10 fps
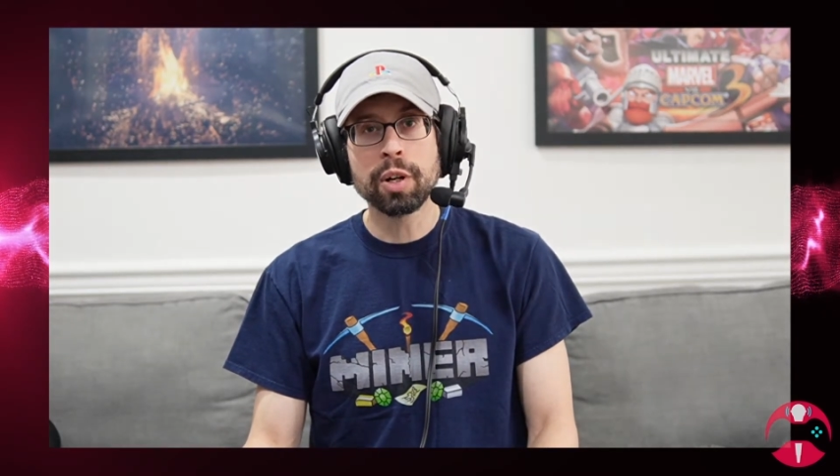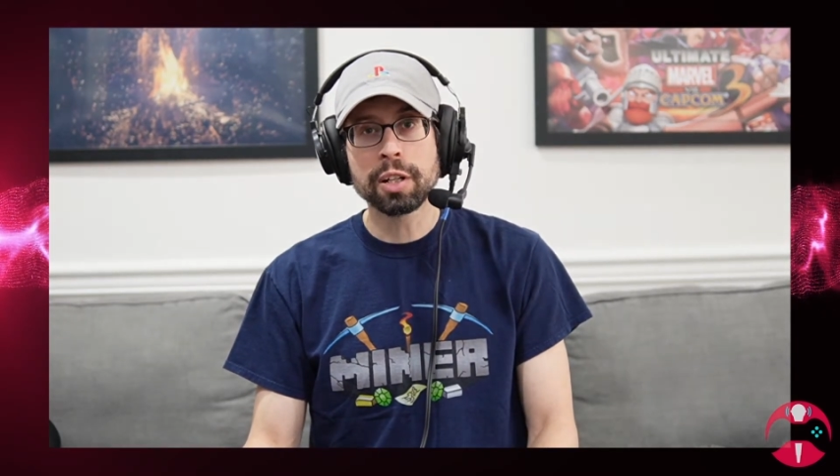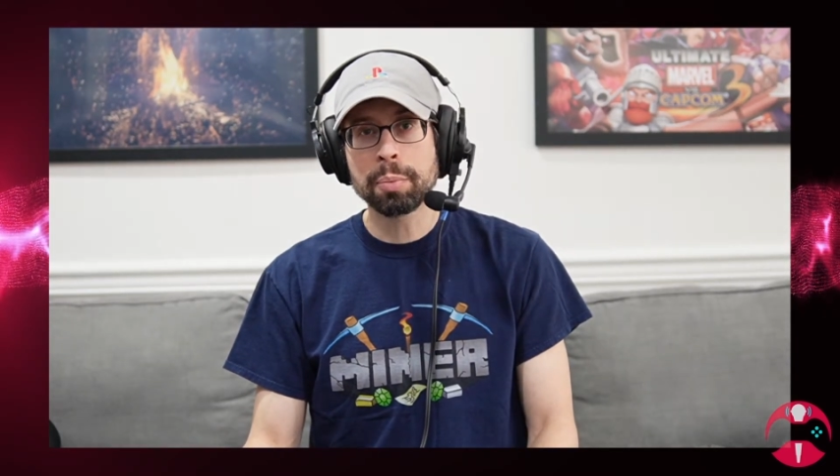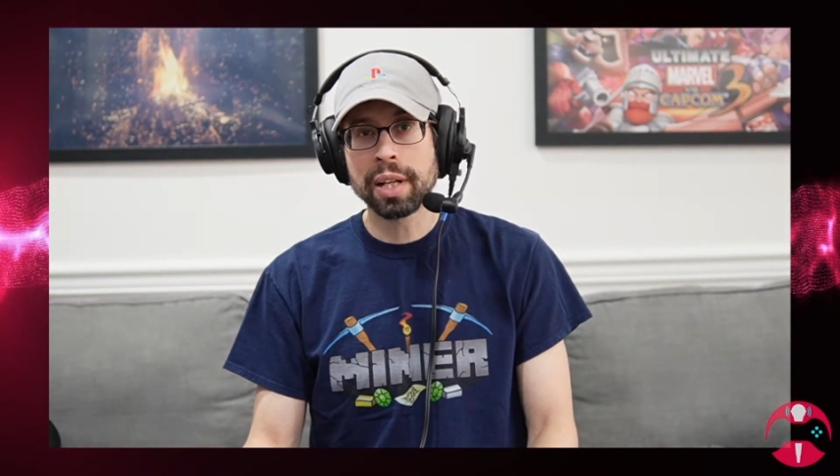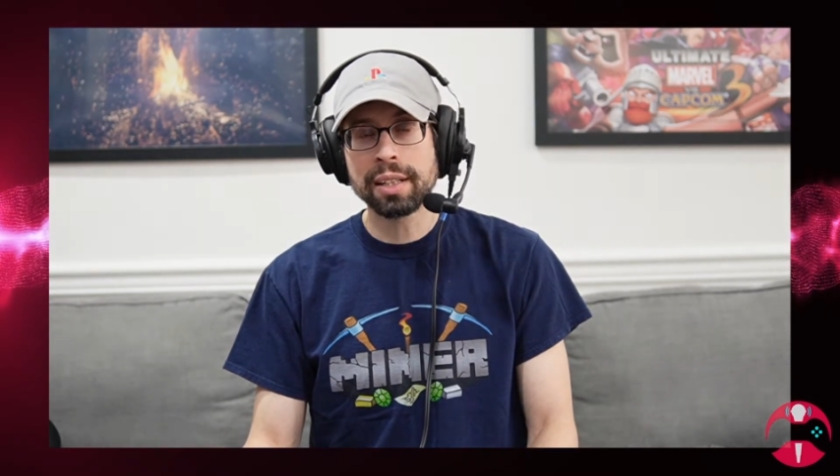want
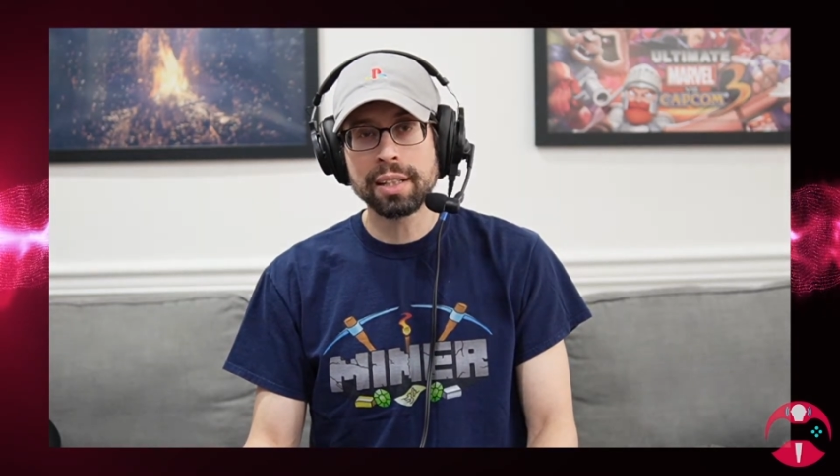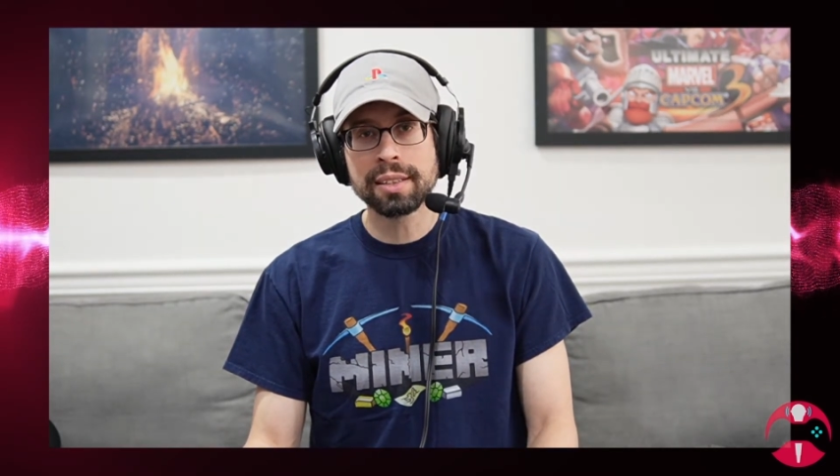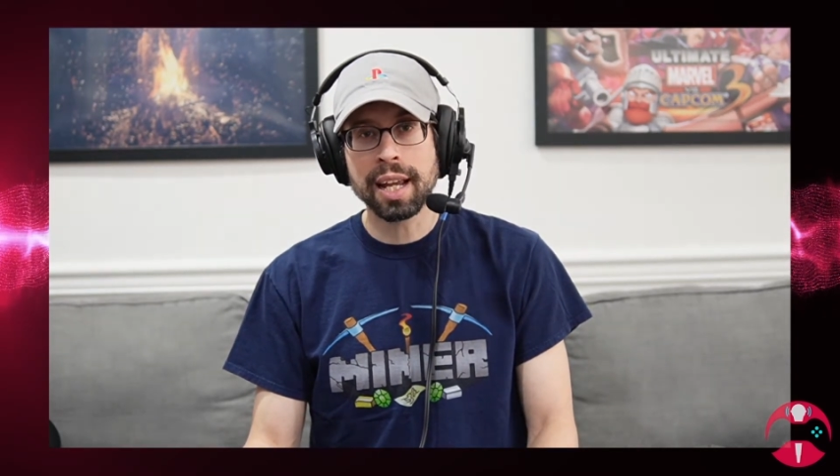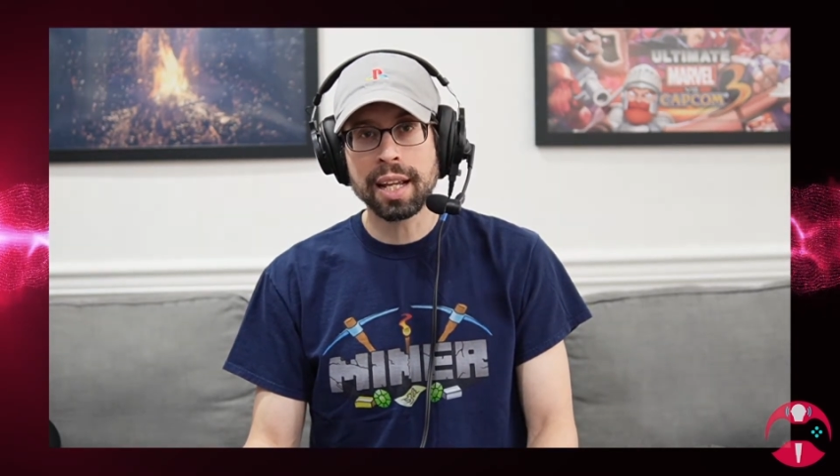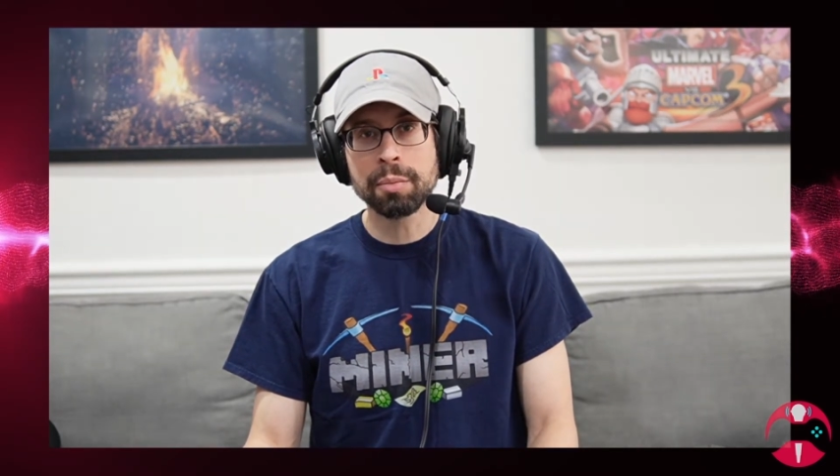to play these
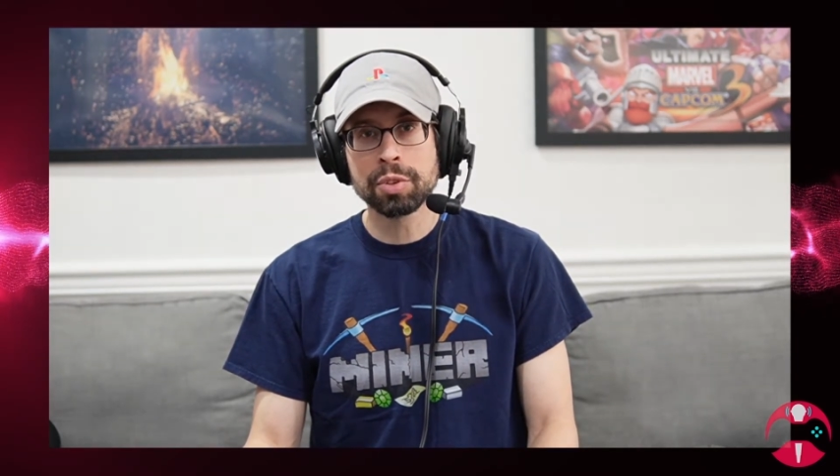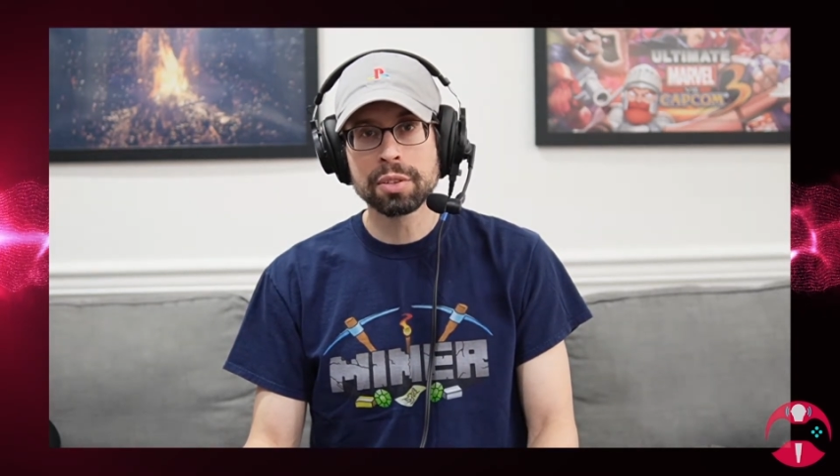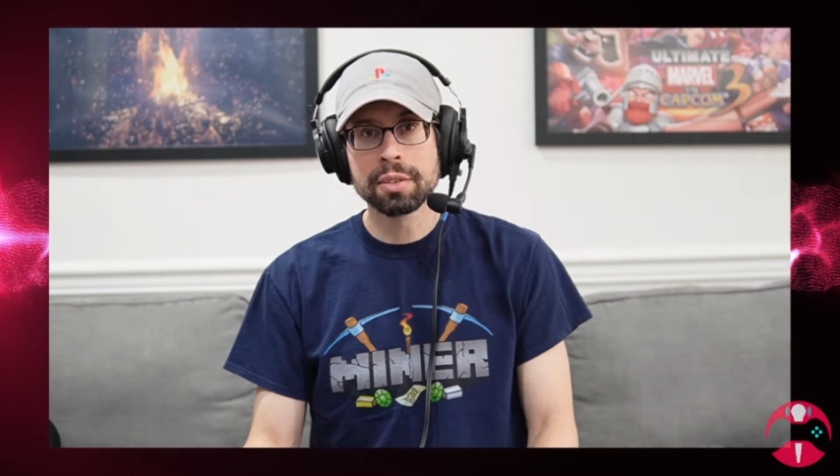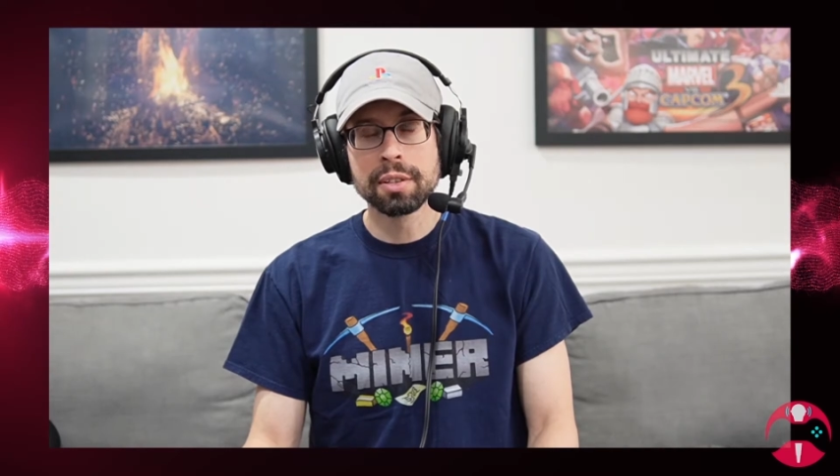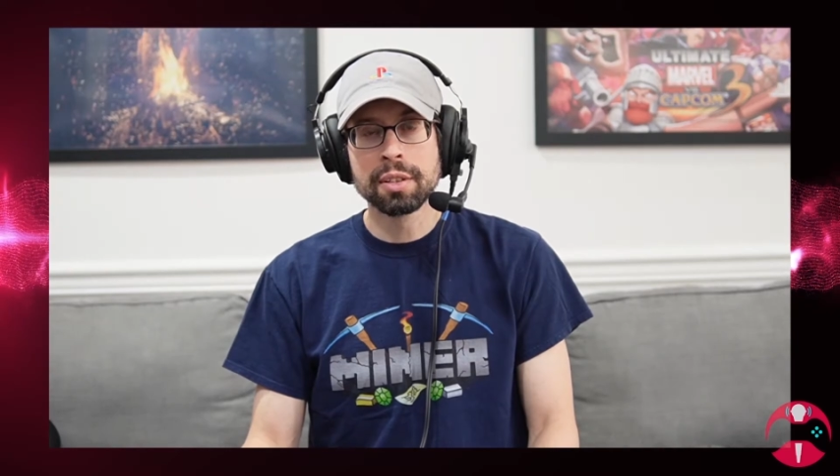games